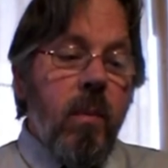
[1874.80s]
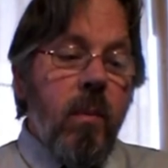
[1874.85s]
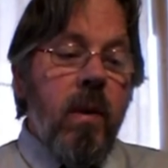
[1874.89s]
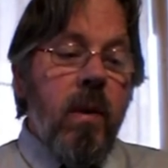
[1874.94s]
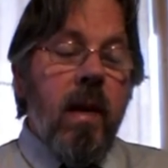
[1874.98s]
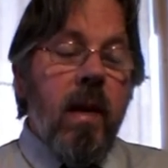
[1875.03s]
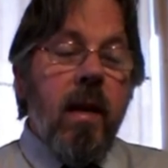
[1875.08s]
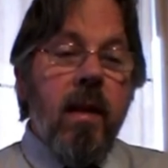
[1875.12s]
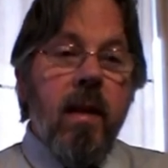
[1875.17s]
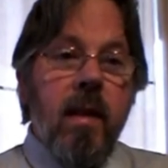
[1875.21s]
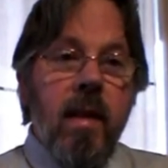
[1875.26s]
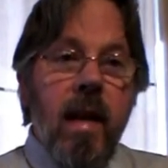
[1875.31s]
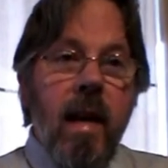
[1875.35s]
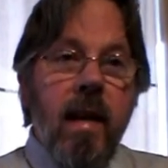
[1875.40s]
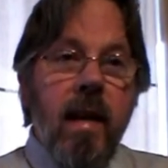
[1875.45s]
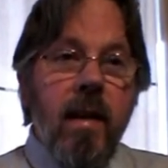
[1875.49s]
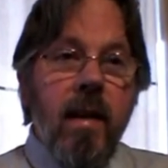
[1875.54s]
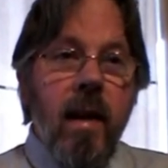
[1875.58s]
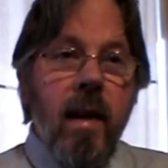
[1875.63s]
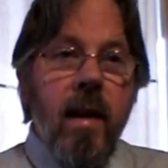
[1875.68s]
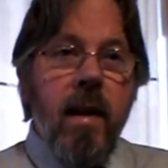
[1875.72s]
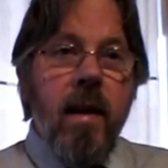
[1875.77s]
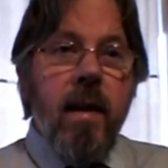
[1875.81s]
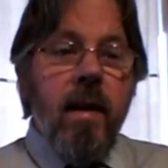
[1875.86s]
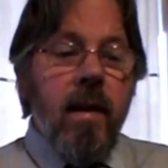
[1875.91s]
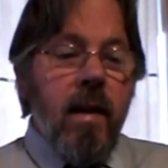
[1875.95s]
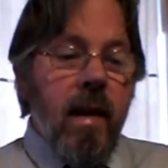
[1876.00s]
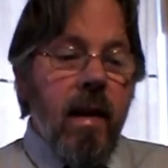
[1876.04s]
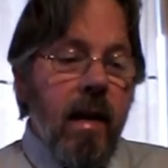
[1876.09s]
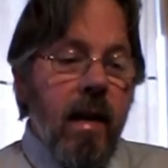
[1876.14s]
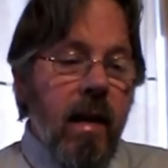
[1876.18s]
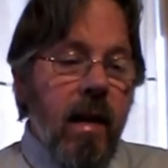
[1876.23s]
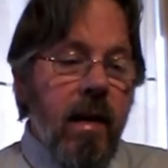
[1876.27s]
be in that day,
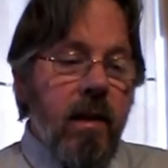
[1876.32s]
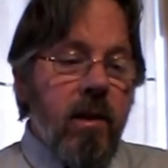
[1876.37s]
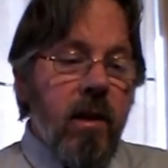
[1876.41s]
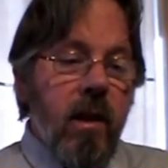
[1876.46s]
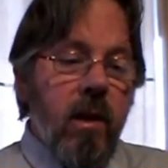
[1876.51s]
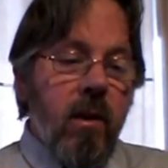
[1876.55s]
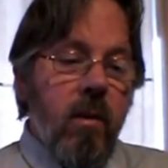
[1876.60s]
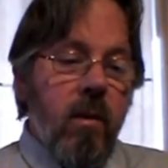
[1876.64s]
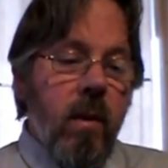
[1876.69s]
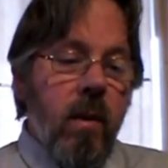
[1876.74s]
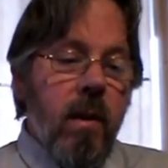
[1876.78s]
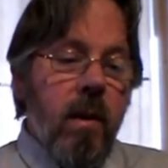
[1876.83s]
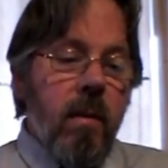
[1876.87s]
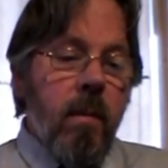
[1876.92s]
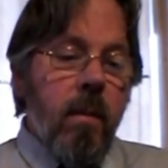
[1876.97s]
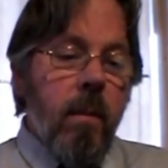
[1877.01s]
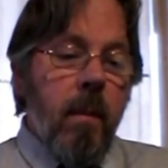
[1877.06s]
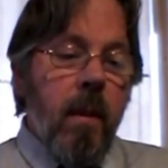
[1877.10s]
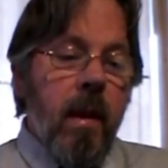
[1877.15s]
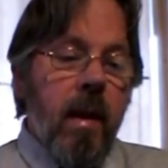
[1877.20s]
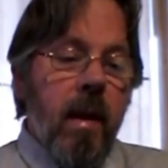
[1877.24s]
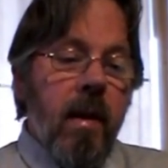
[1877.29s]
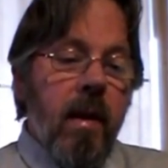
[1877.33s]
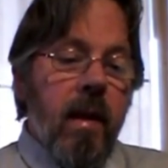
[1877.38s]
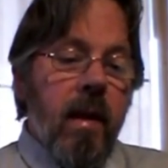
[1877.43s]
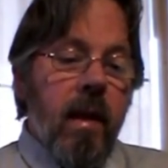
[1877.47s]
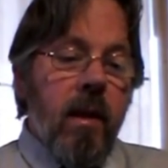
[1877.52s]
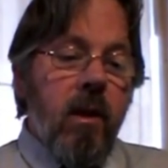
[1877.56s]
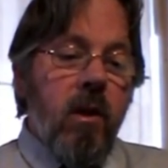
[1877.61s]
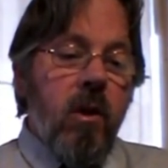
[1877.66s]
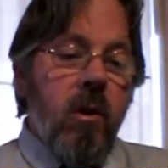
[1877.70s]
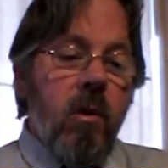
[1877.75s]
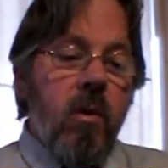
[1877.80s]
declares Yahuwah,
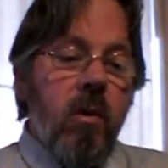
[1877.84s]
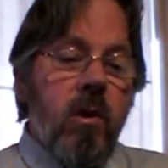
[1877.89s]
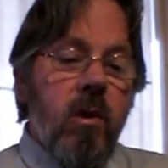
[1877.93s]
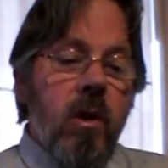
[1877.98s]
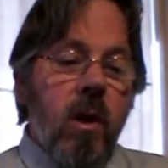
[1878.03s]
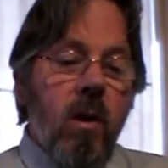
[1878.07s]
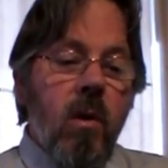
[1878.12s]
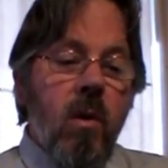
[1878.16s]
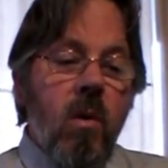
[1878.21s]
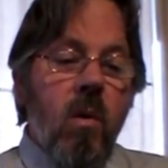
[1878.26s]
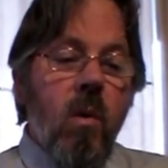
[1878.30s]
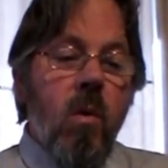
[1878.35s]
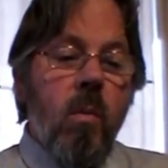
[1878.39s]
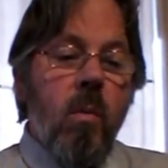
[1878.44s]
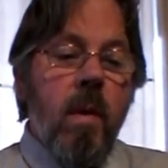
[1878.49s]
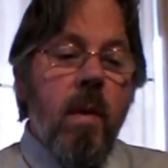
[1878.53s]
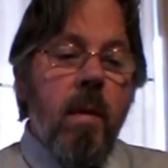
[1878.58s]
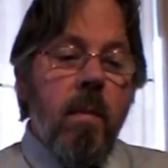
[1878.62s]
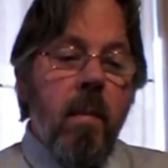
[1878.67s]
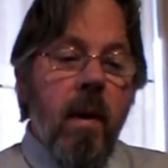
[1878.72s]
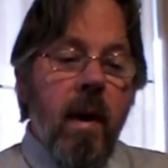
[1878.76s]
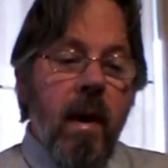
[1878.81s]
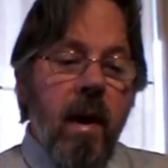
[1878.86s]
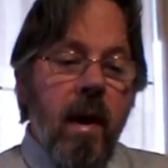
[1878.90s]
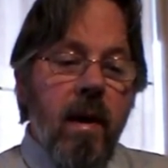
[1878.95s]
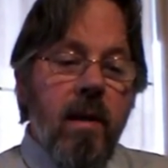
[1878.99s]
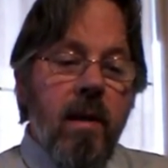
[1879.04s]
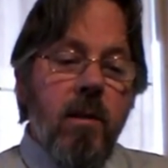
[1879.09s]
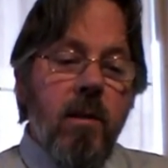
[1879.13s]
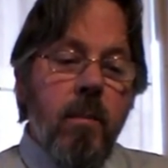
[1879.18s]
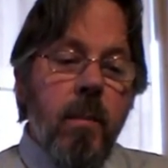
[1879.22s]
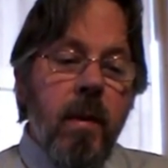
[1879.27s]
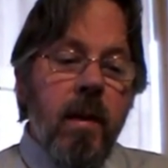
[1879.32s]
that you shall call me my
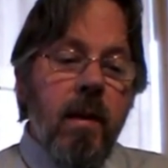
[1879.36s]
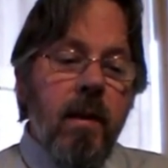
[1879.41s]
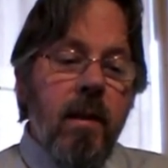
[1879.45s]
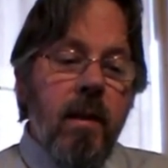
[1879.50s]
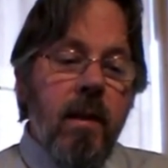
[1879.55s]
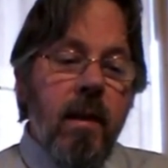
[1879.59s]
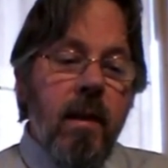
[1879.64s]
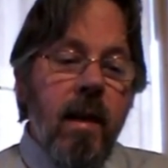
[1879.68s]
husband,